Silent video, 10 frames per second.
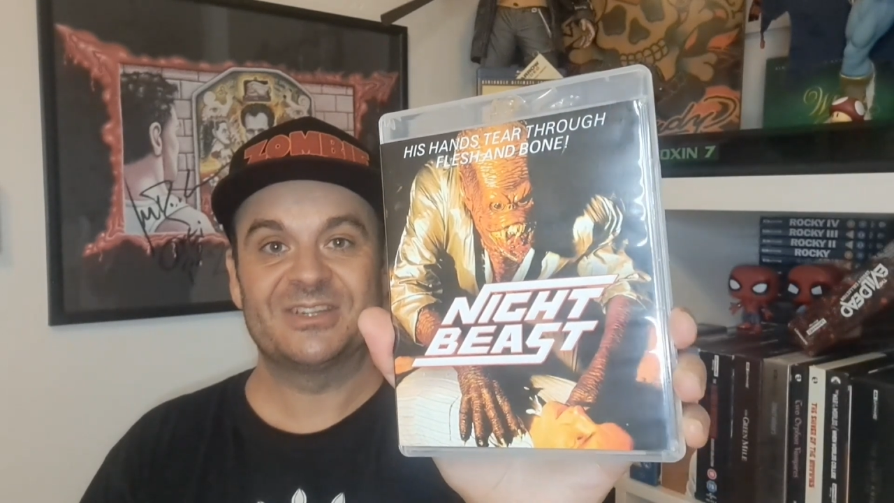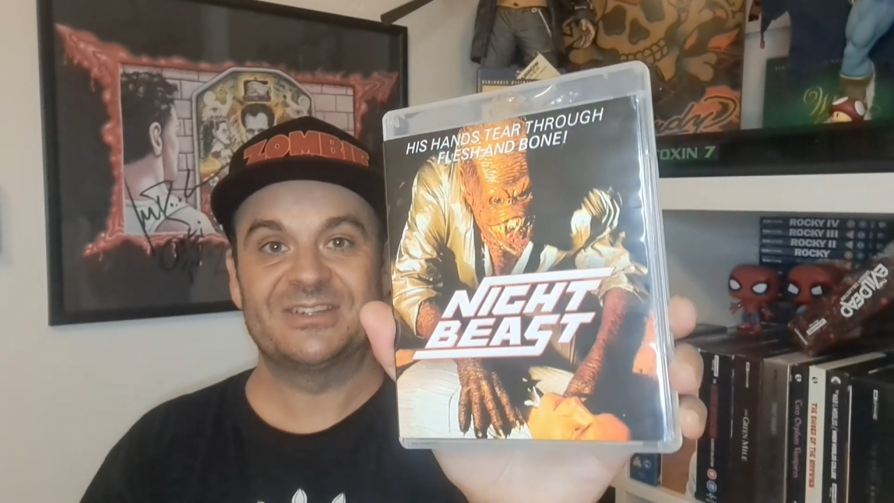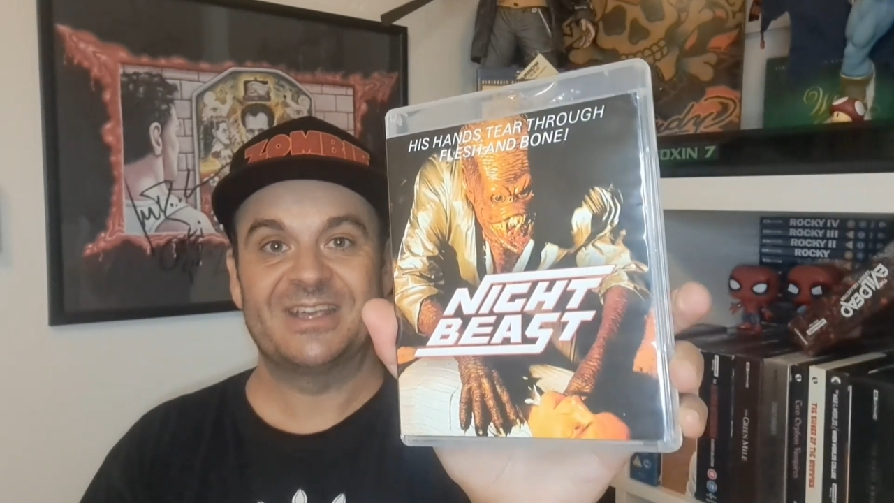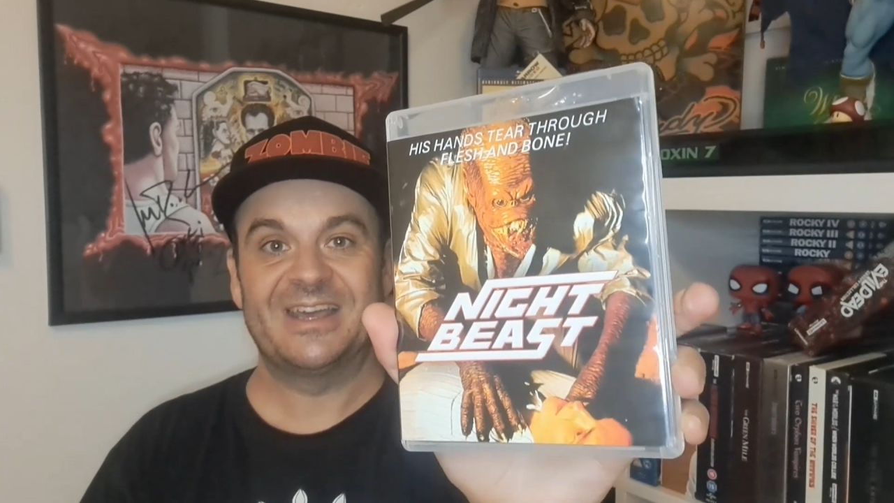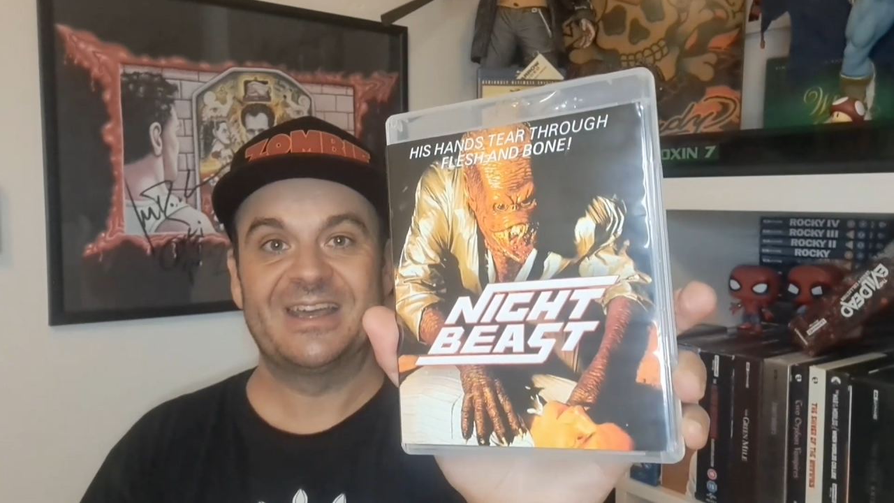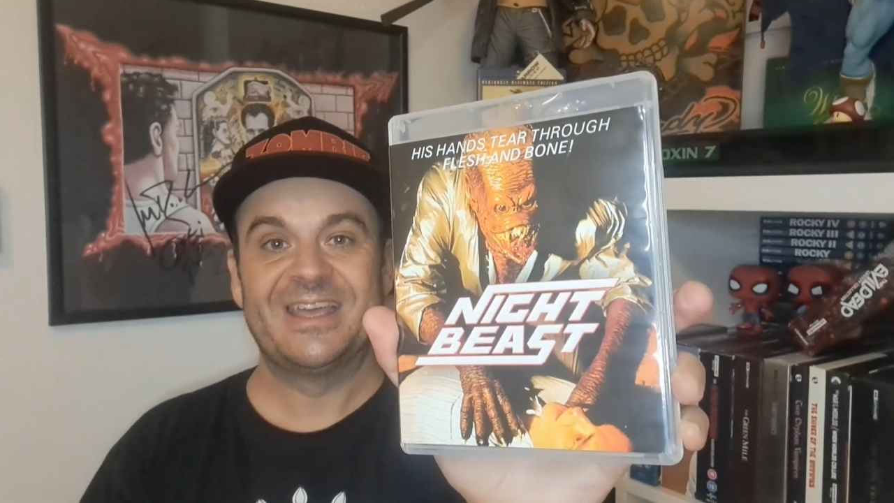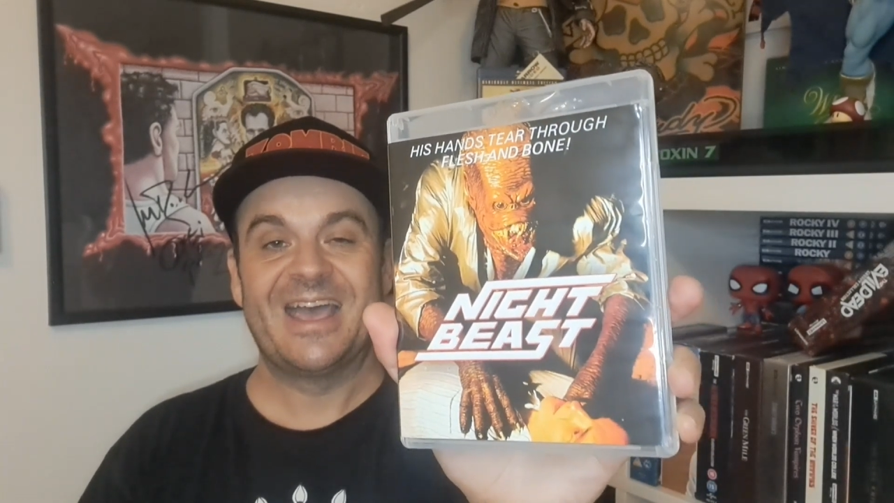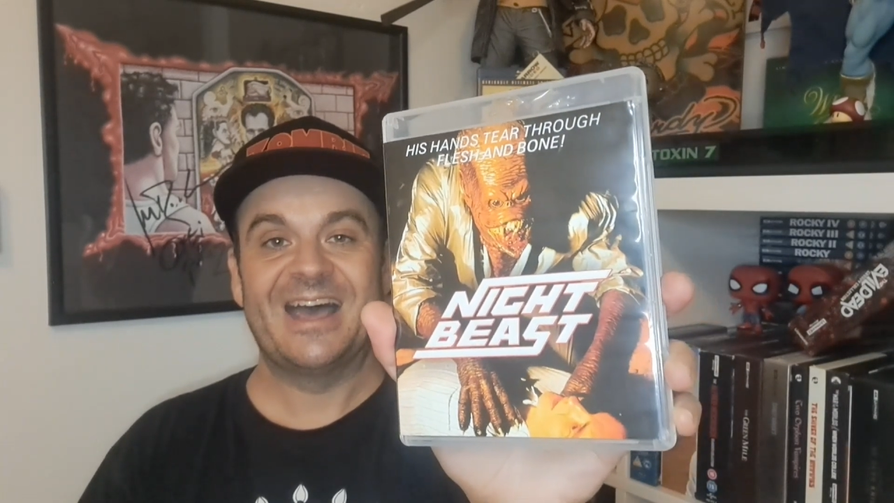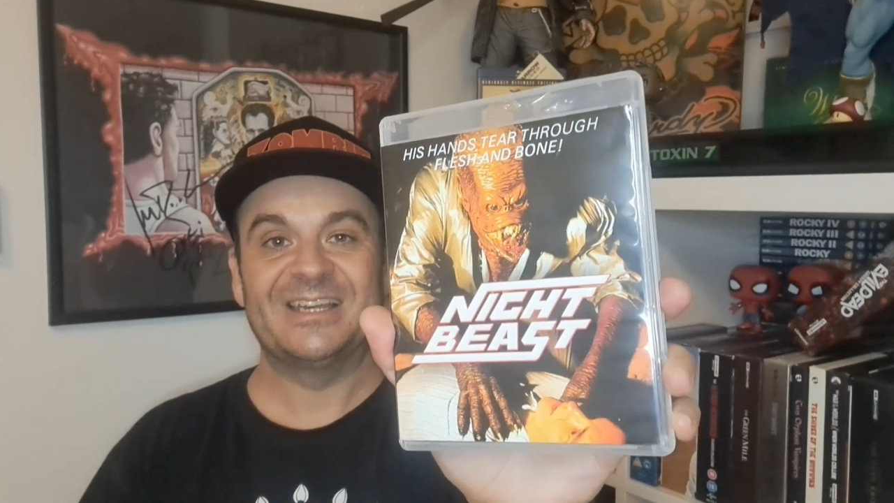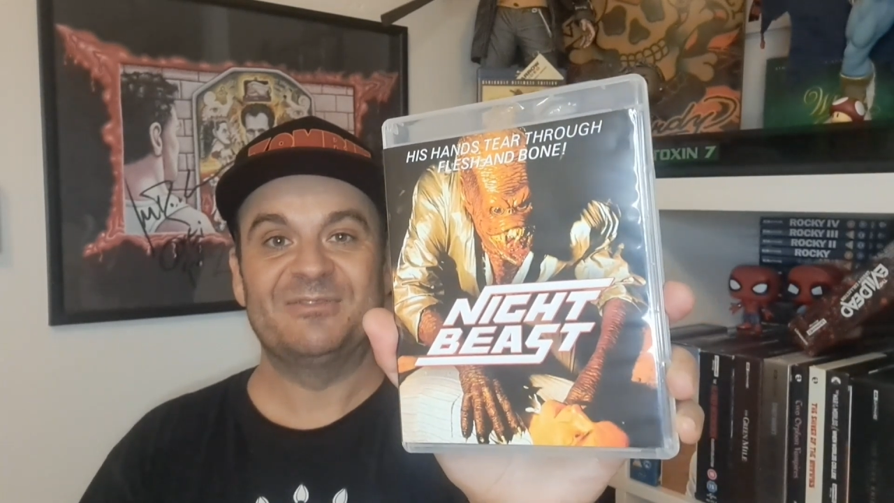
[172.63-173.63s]
and
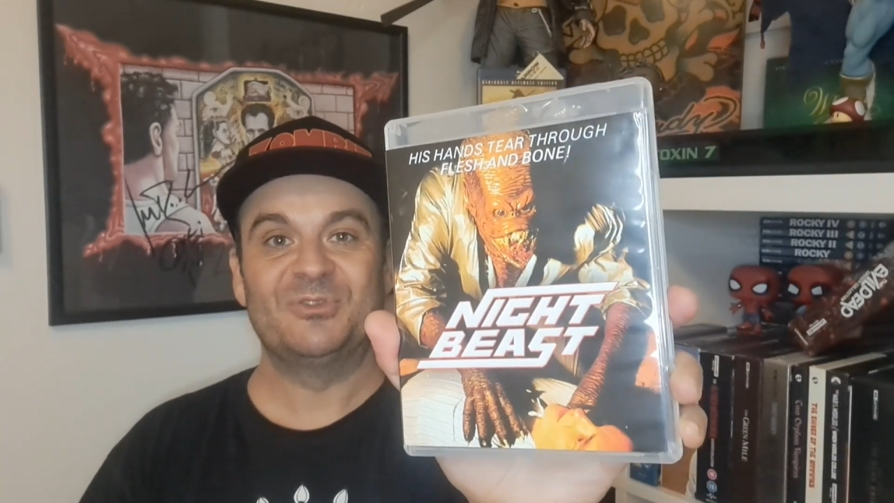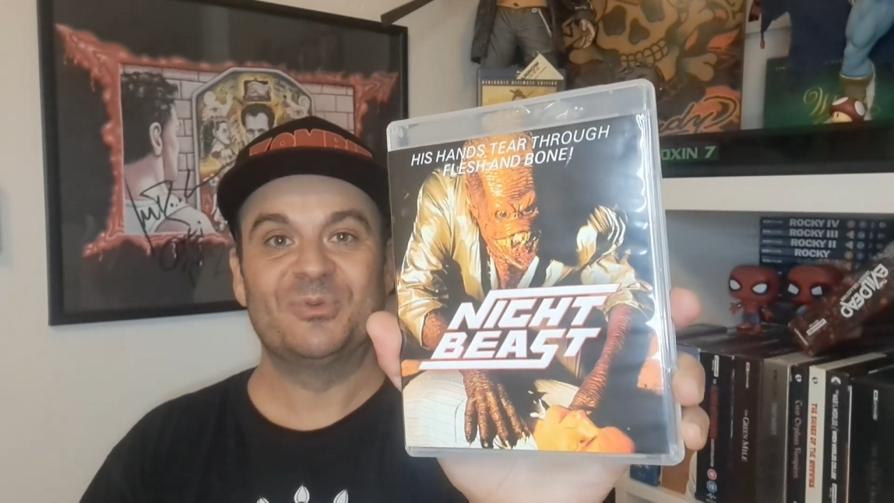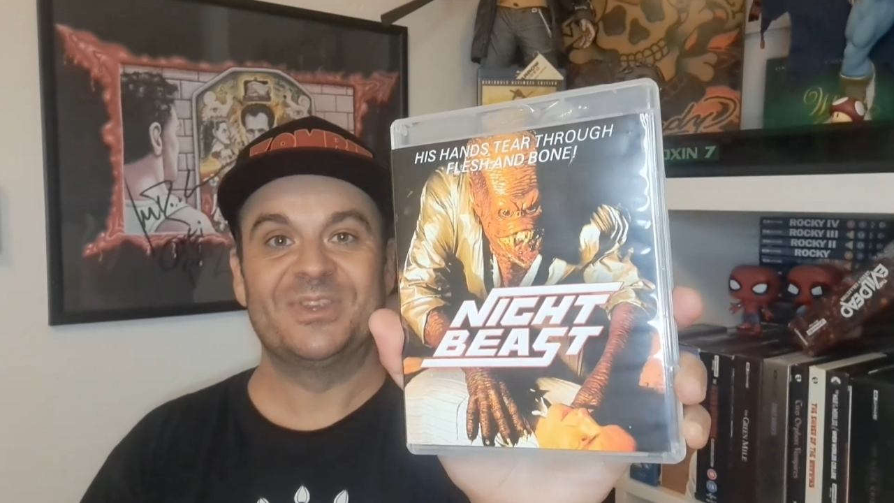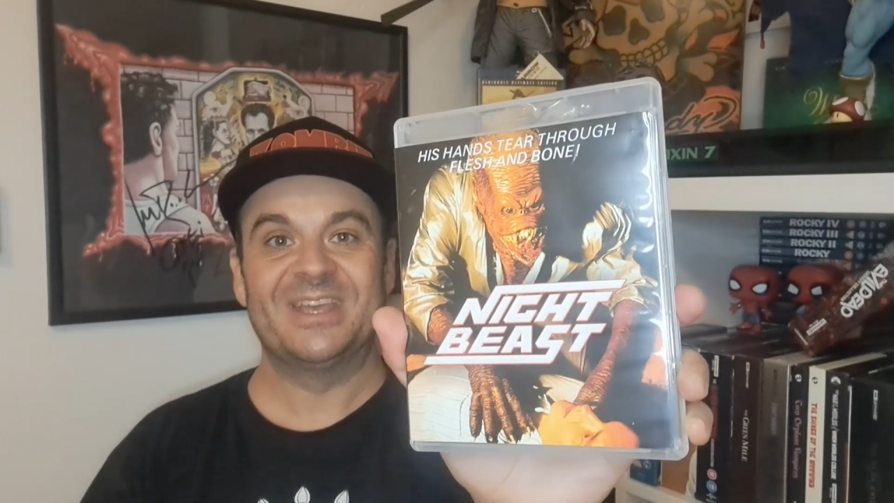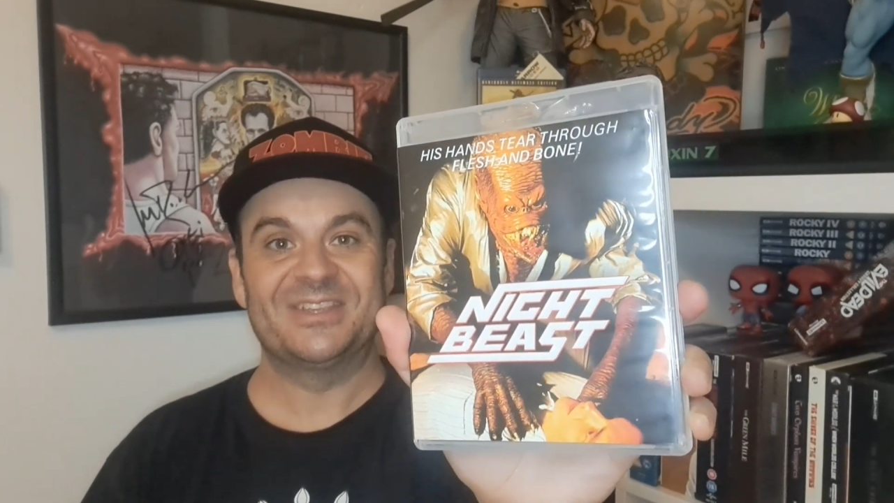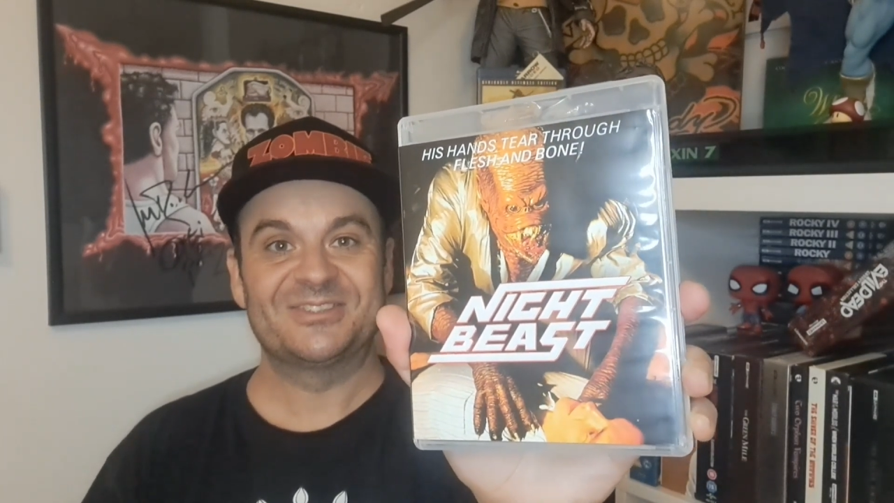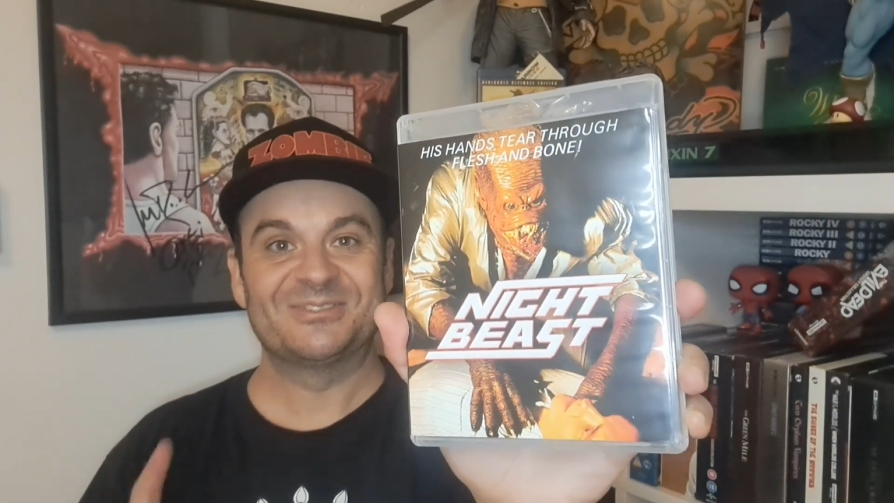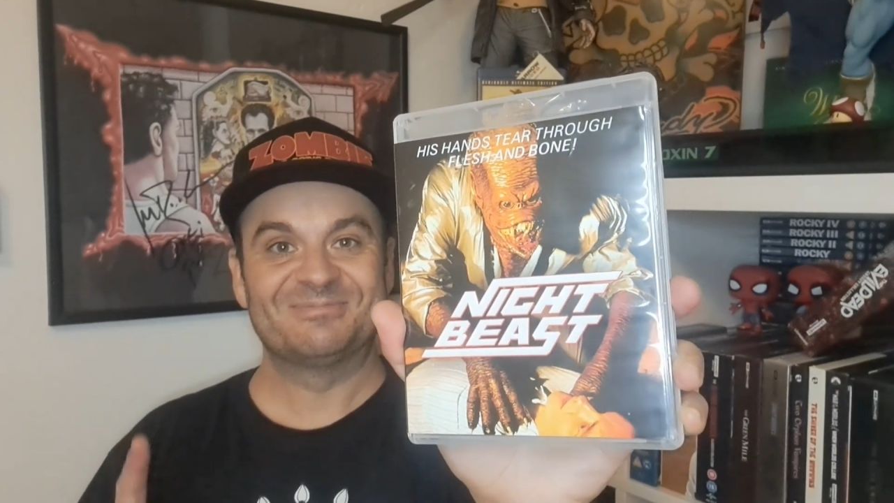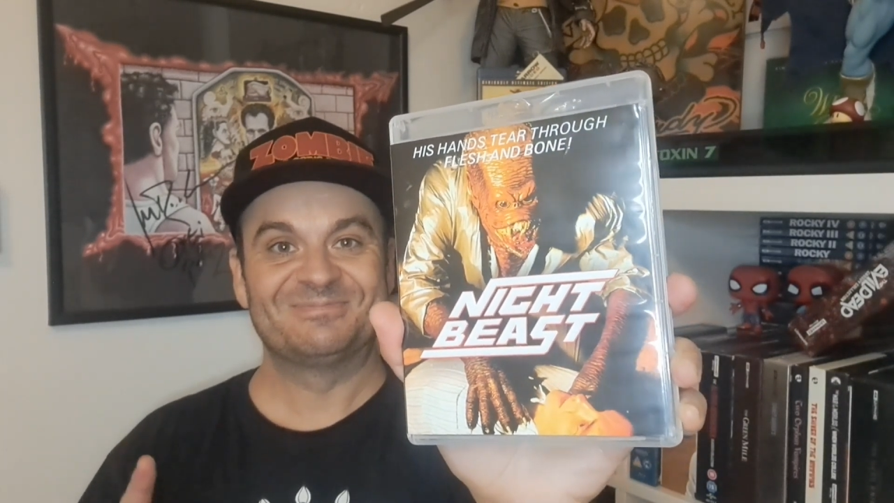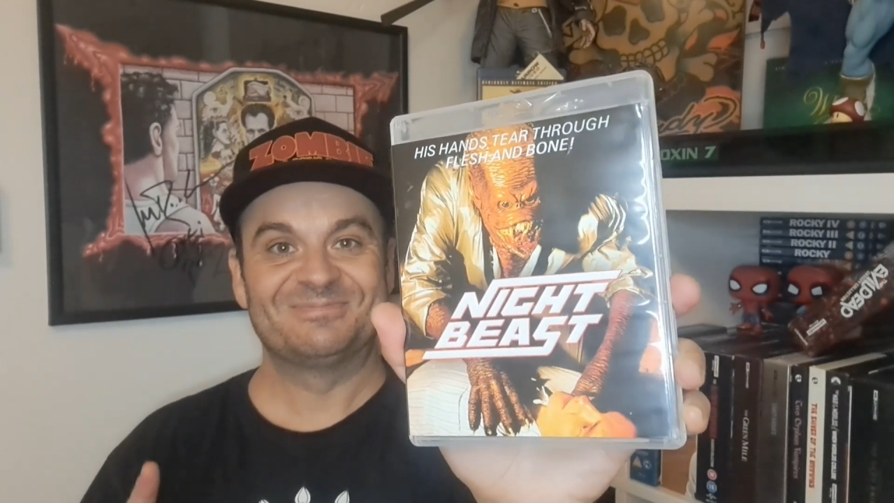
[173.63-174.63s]
I'll leave you with this.